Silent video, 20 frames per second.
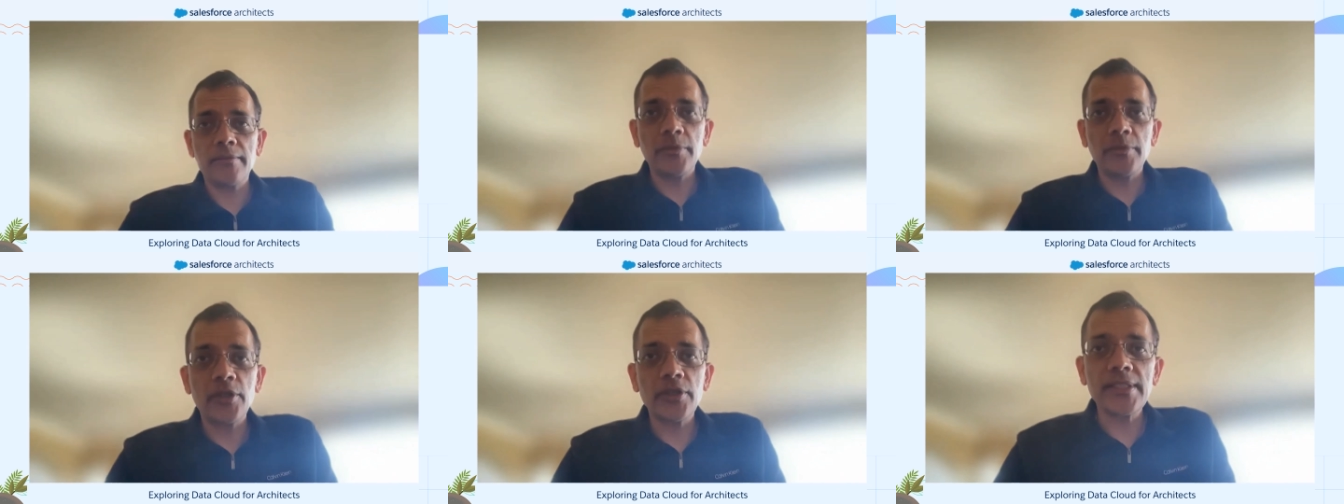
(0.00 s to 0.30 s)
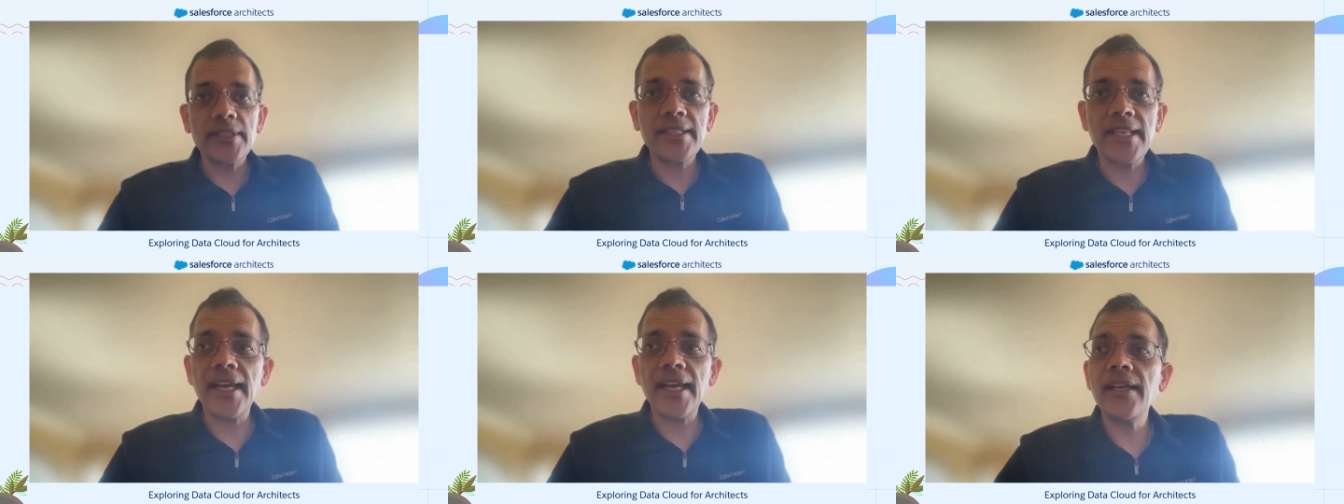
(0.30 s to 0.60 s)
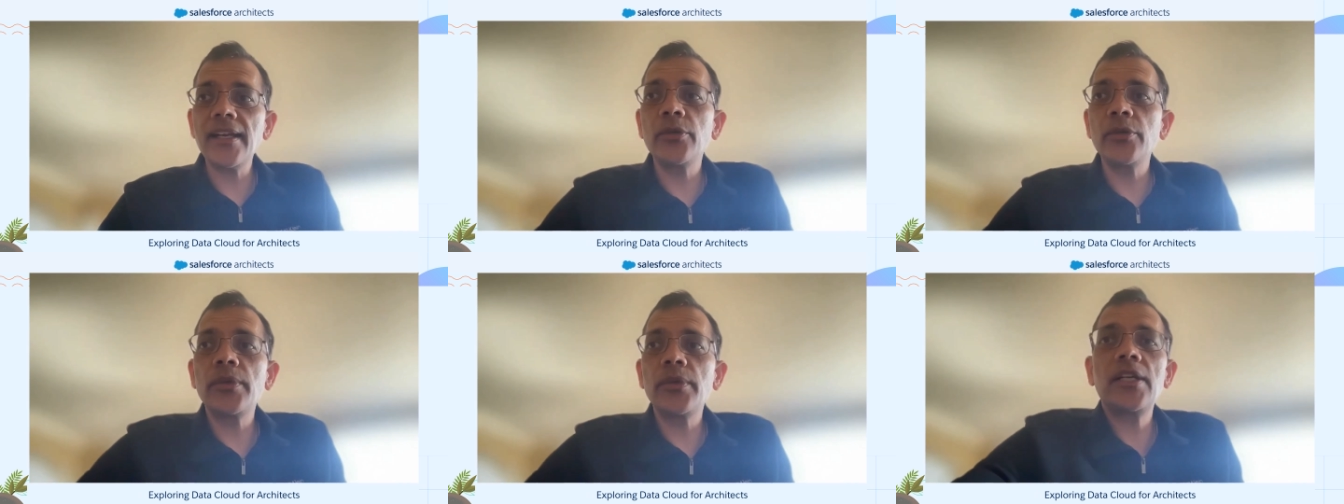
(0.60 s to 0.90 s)
because
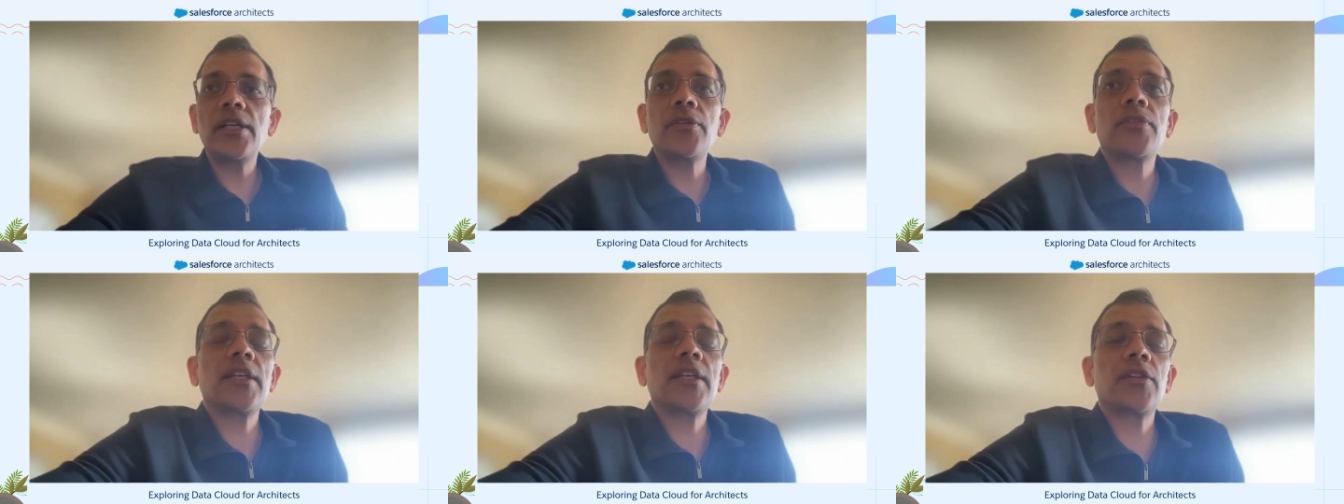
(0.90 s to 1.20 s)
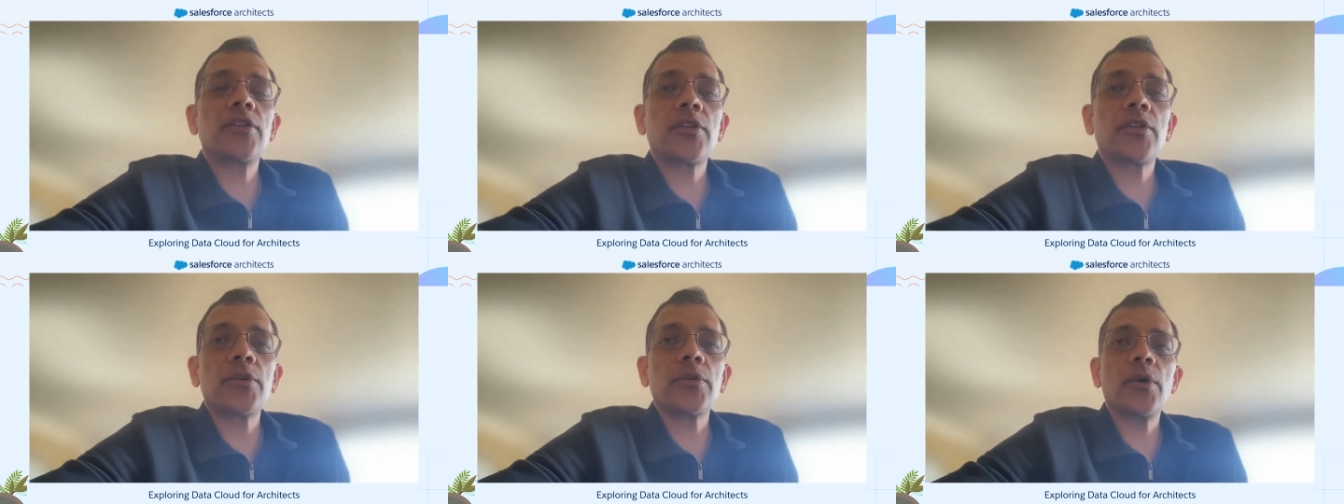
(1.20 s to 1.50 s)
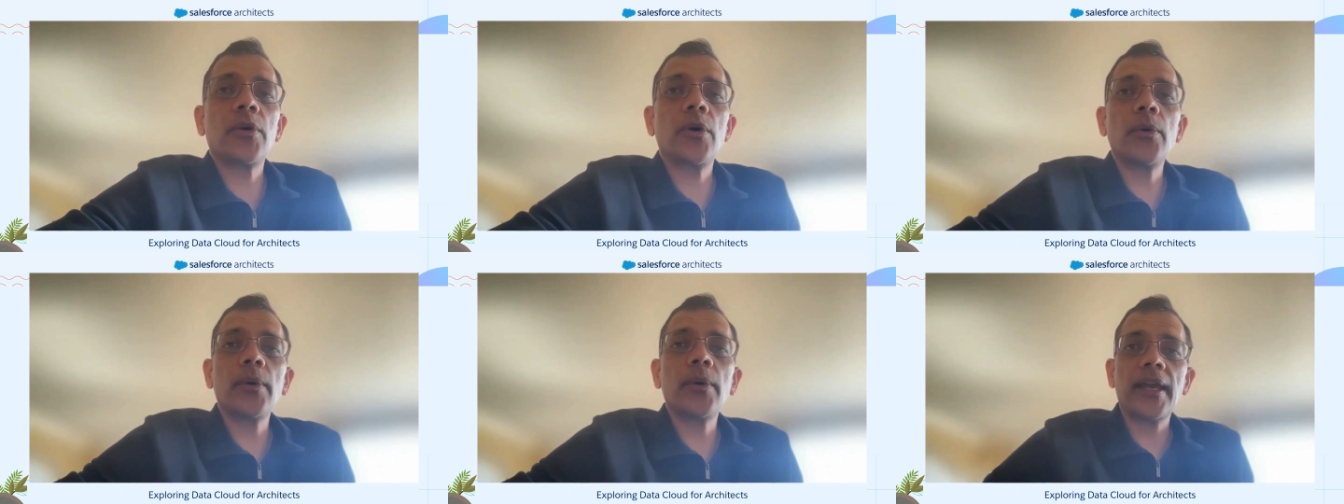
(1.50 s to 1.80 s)
then you need to think through
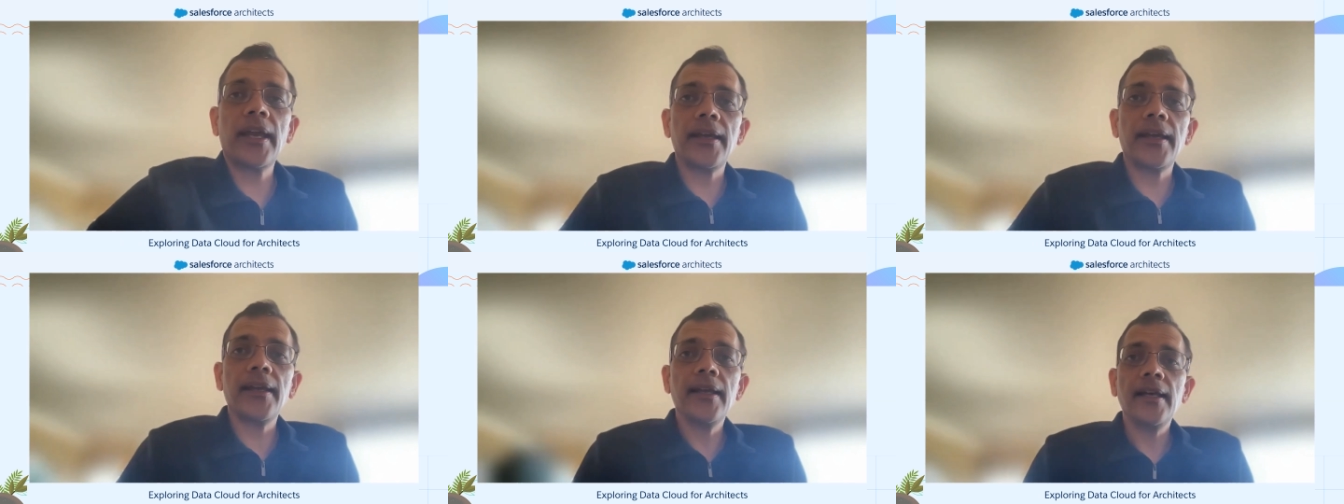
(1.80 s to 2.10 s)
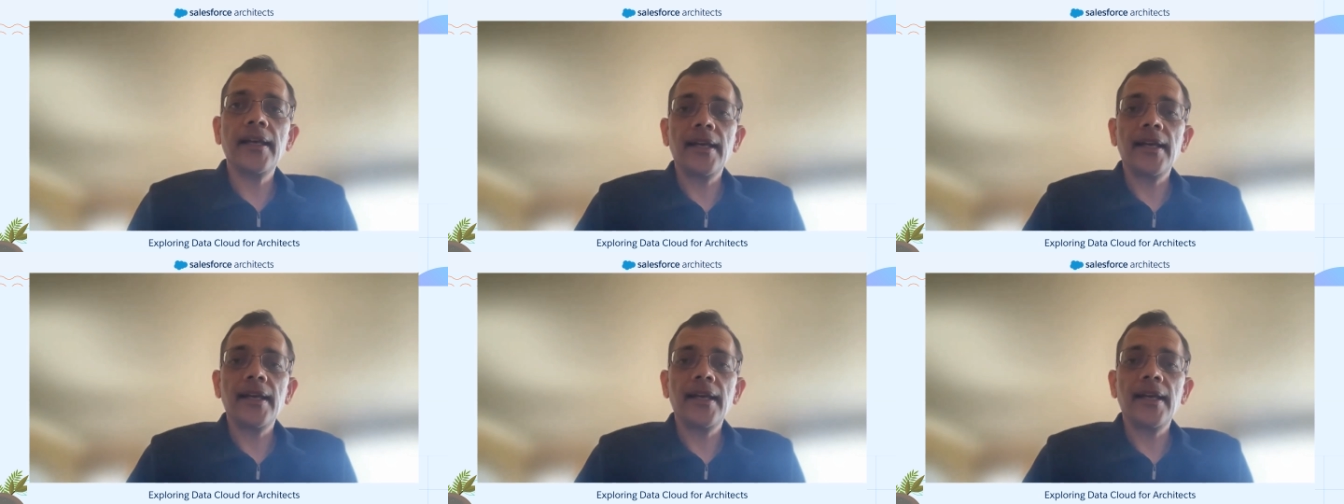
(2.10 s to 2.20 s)
okay,